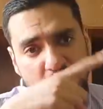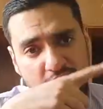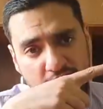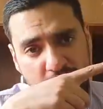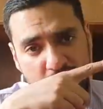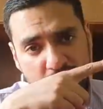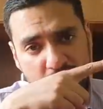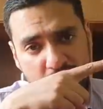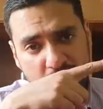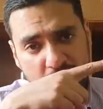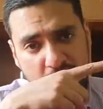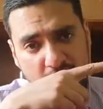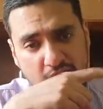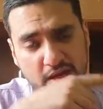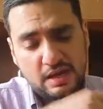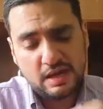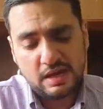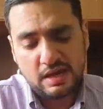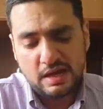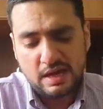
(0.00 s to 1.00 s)
there.
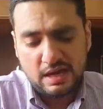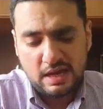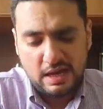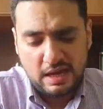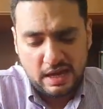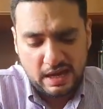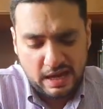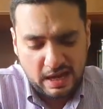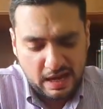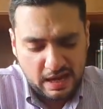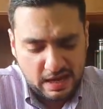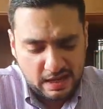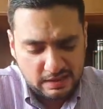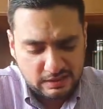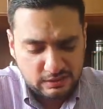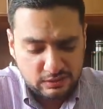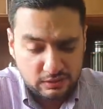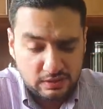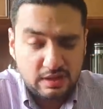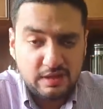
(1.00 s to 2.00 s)
And
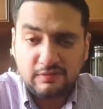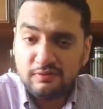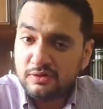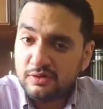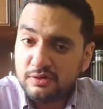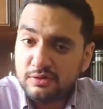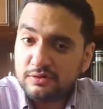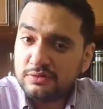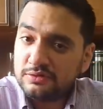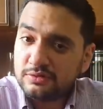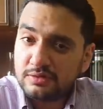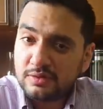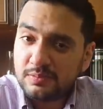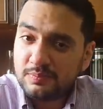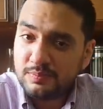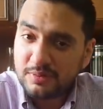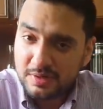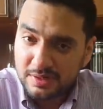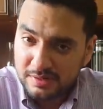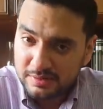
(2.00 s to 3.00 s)
today we're going to
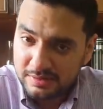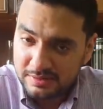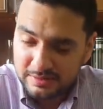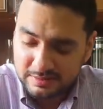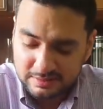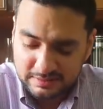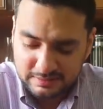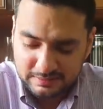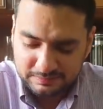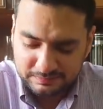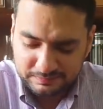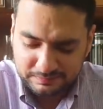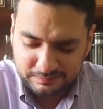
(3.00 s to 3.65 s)
compare these.